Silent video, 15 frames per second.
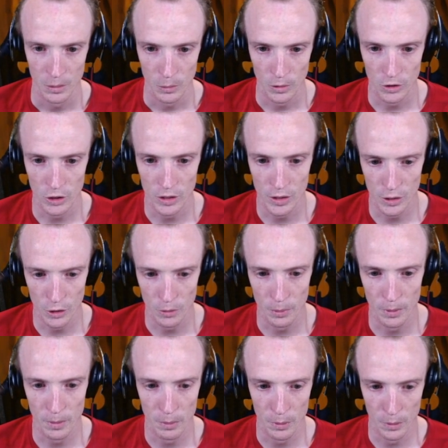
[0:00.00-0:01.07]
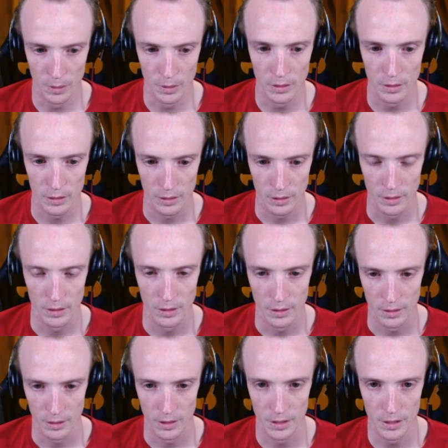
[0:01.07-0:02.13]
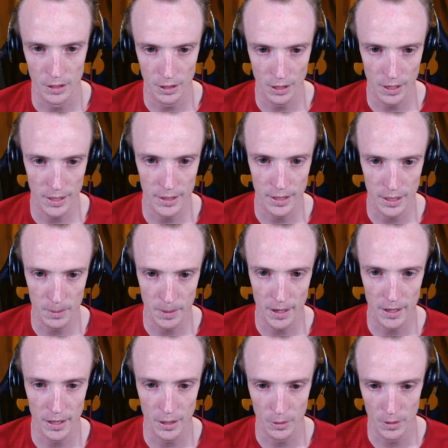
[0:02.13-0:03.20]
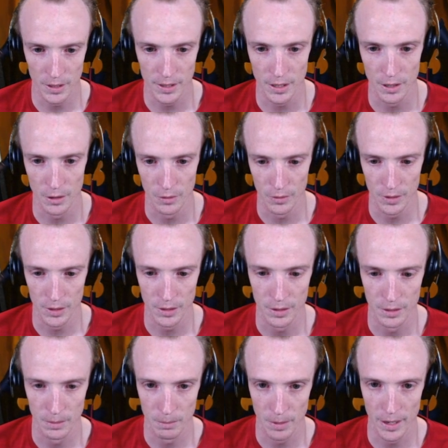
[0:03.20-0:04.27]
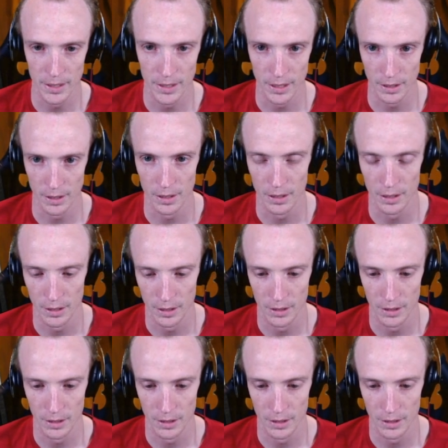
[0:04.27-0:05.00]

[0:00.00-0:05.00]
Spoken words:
which is super important, because you guys need to be able to heal yourselves, basically.